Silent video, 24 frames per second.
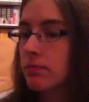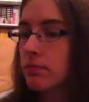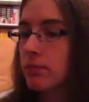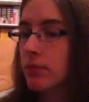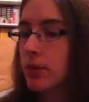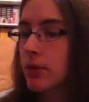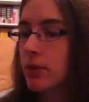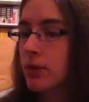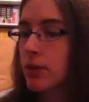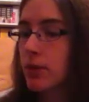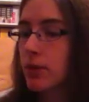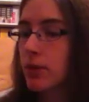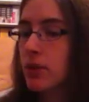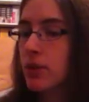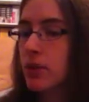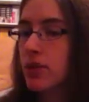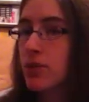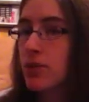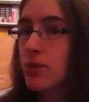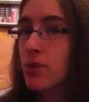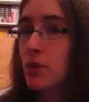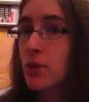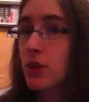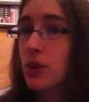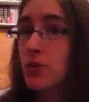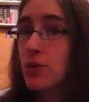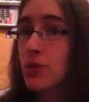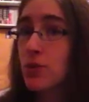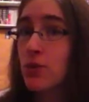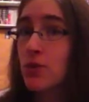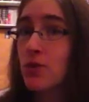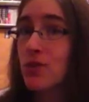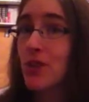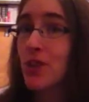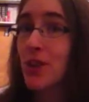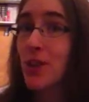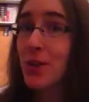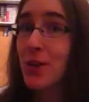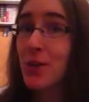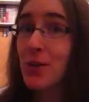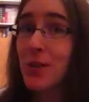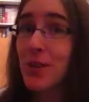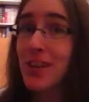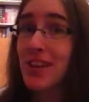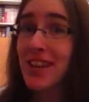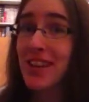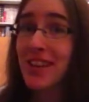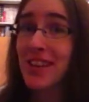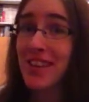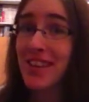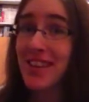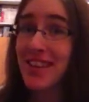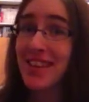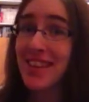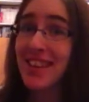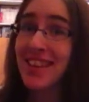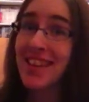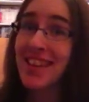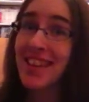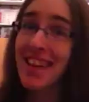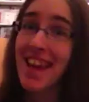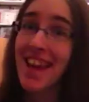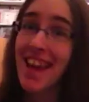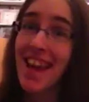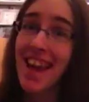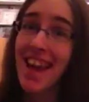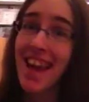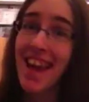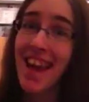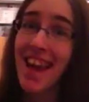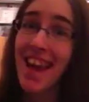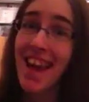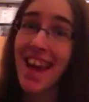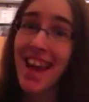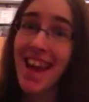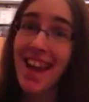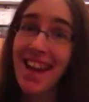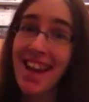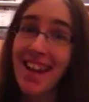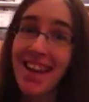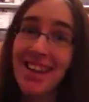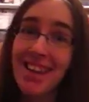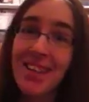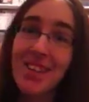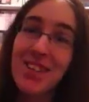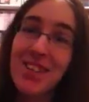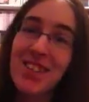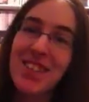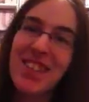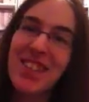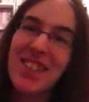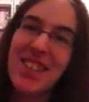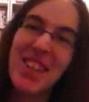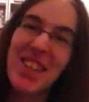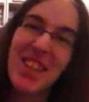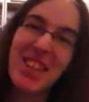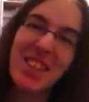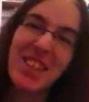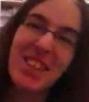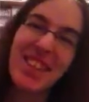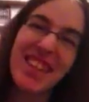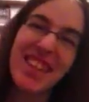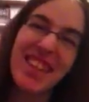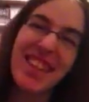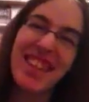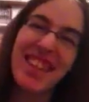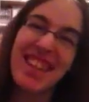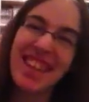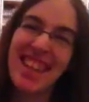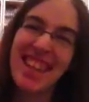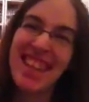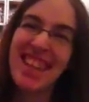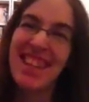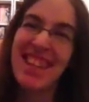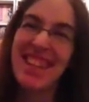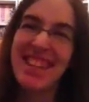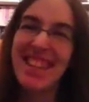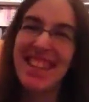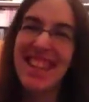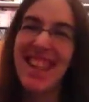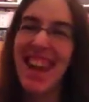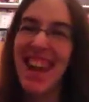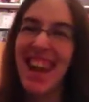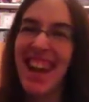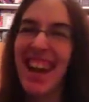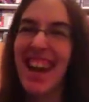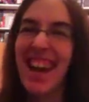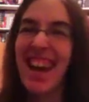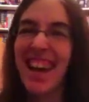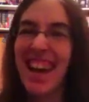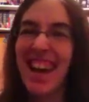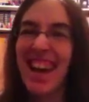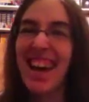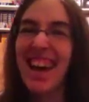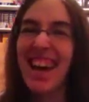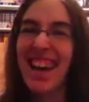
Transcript: So this is what you're stuck with. Yay! You're stuck with this.